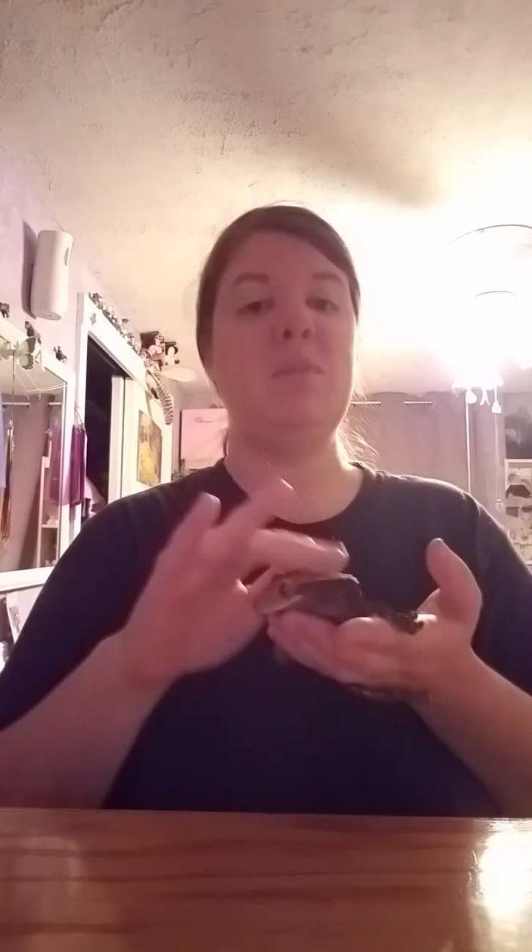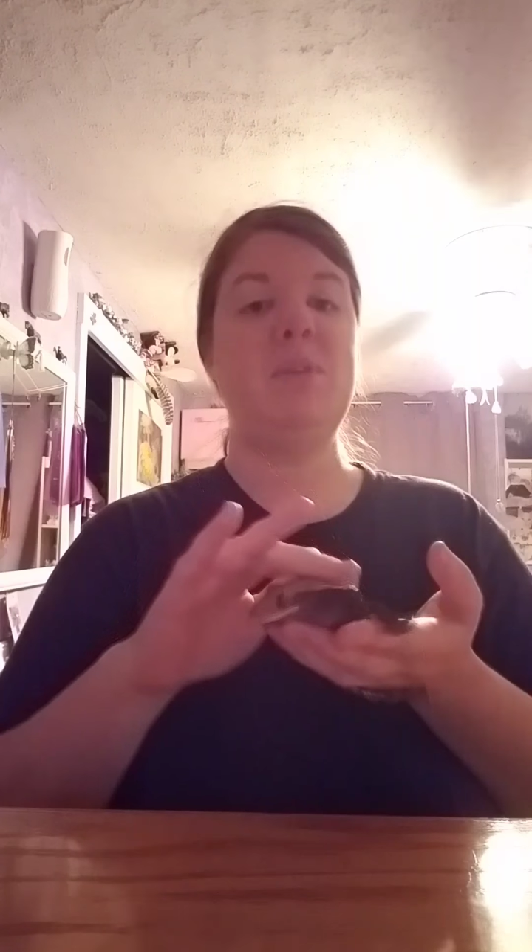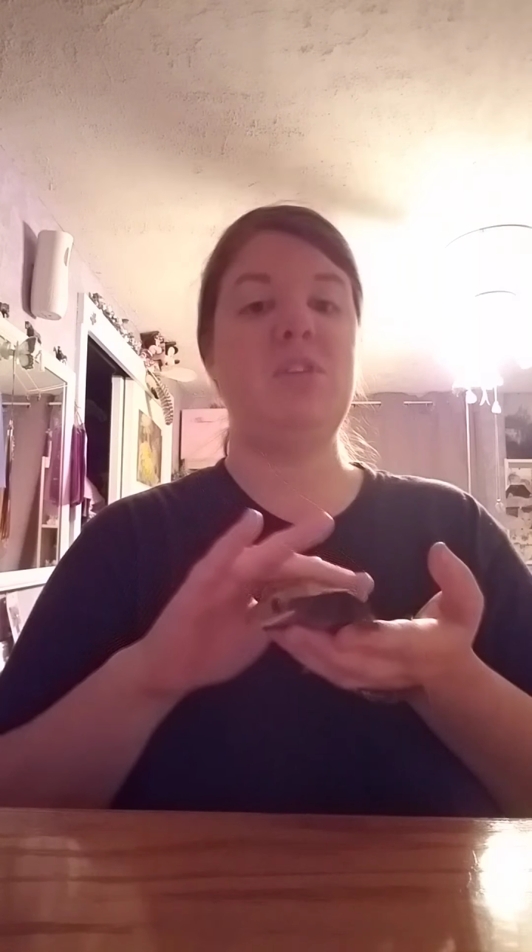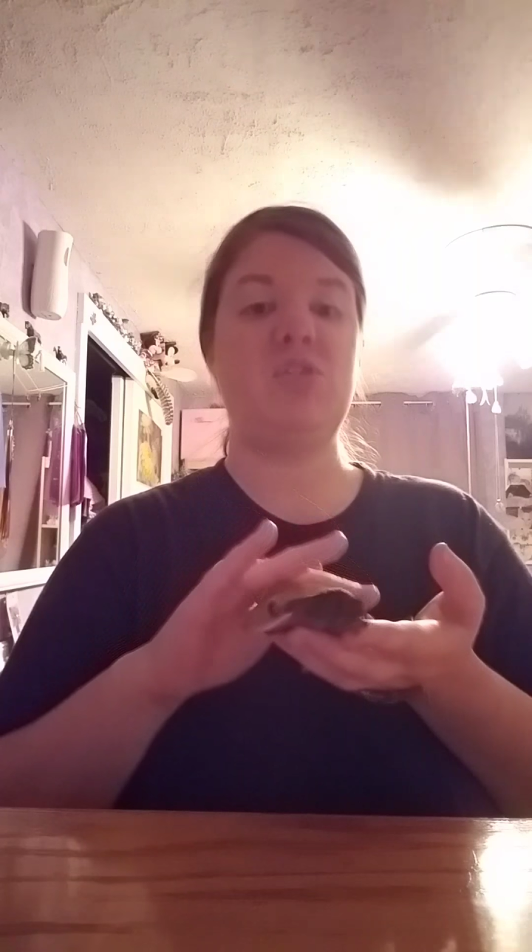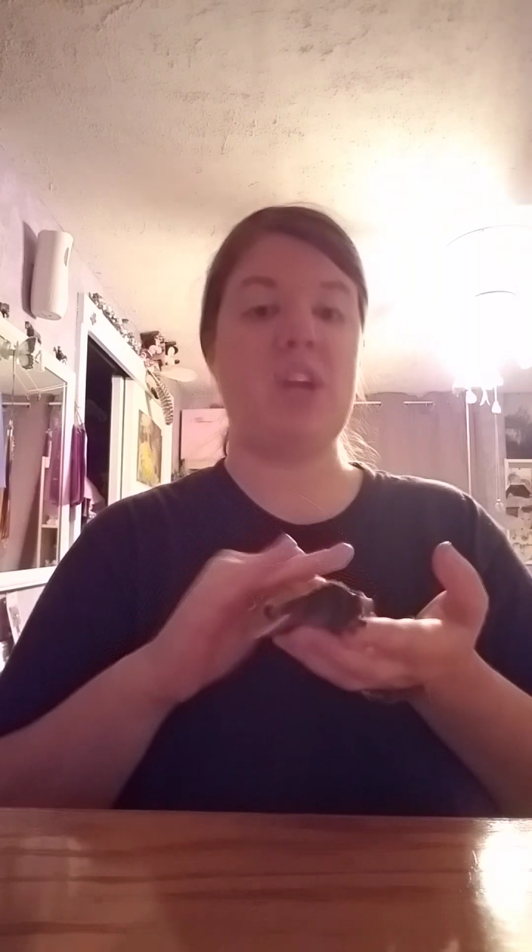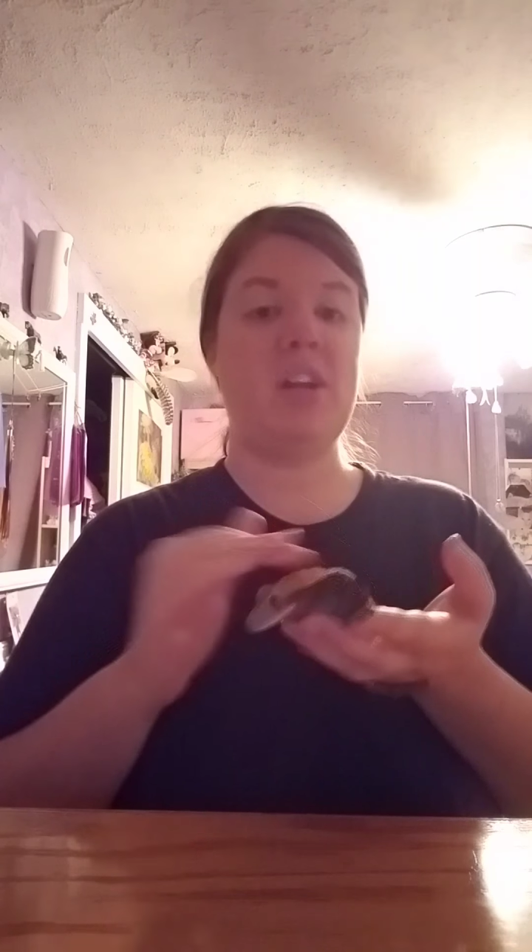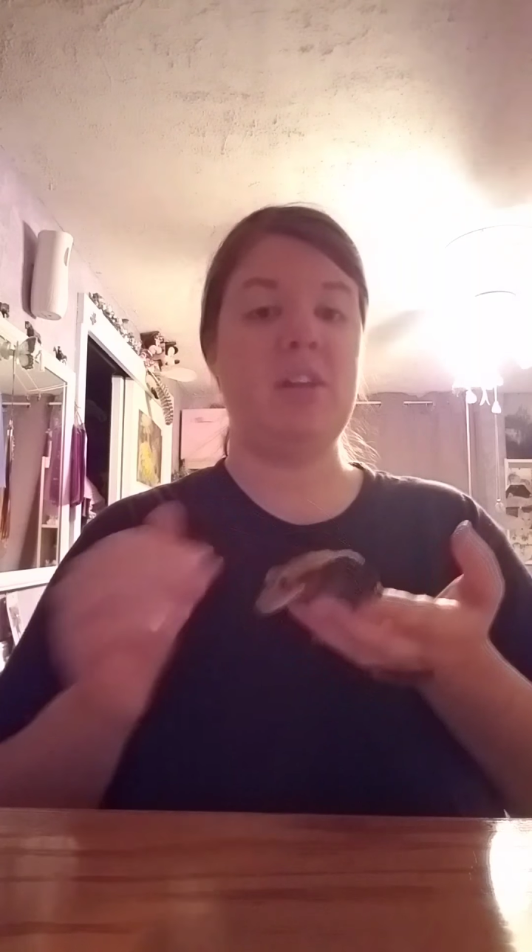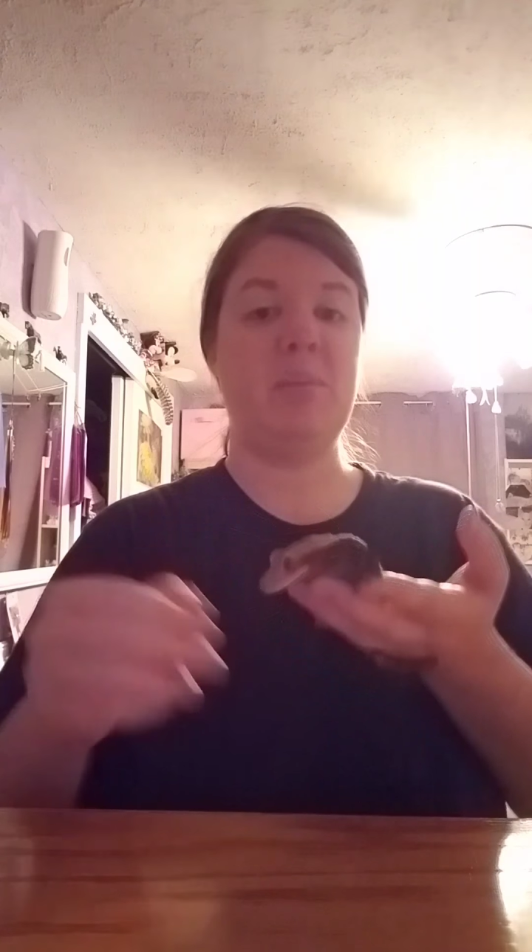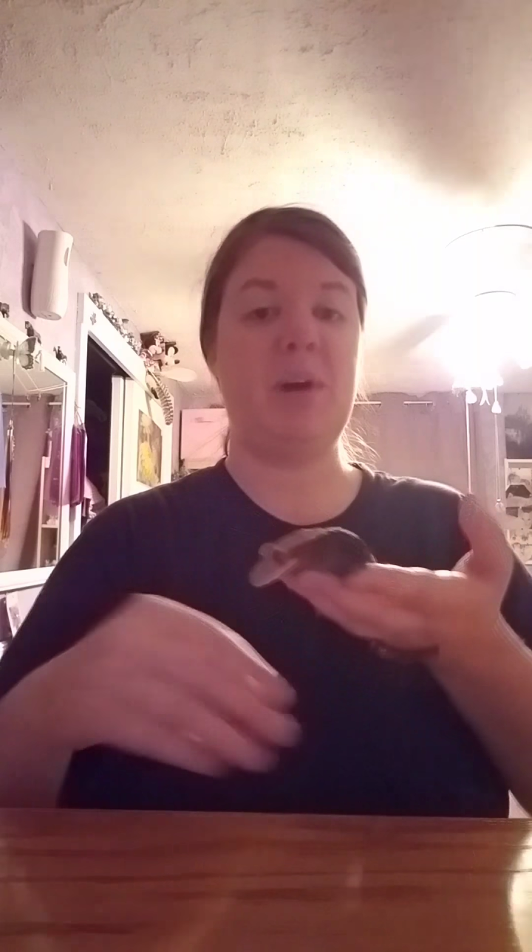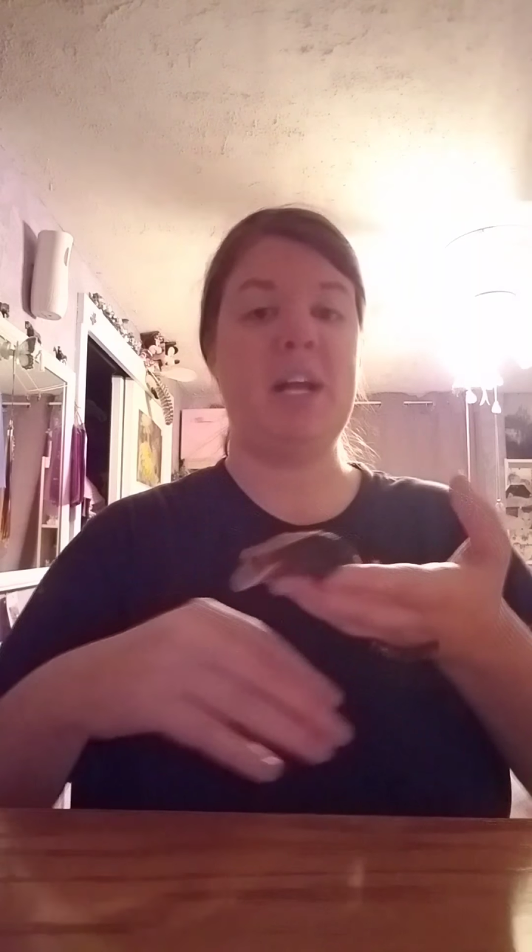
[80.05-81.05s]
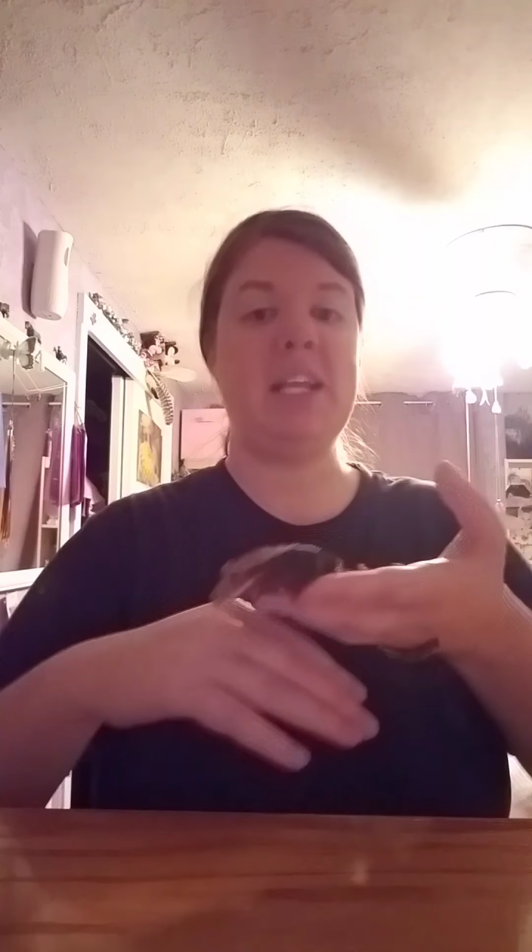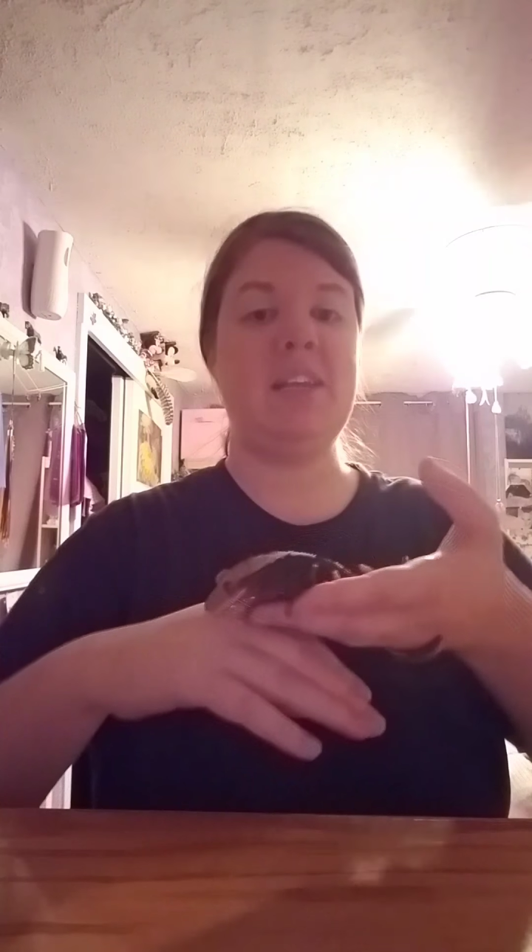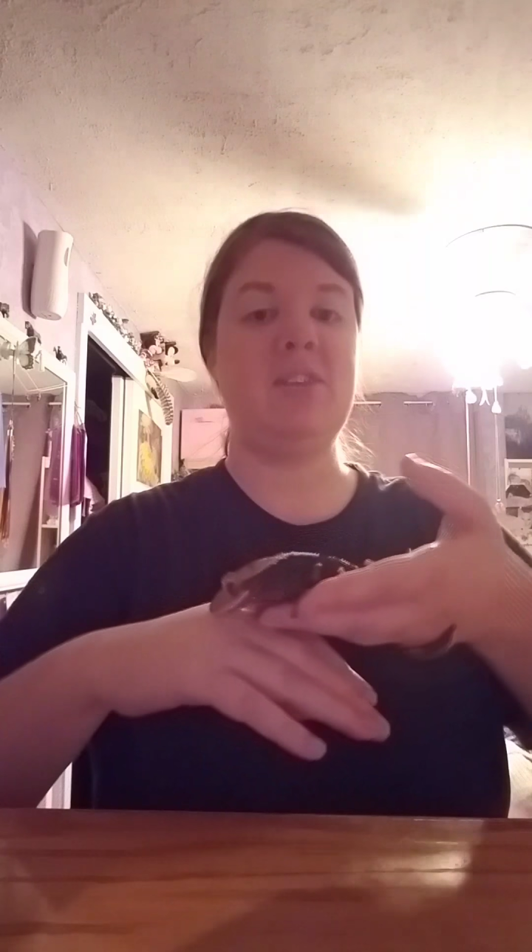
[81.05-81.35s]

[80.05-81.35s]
put a strain on their body,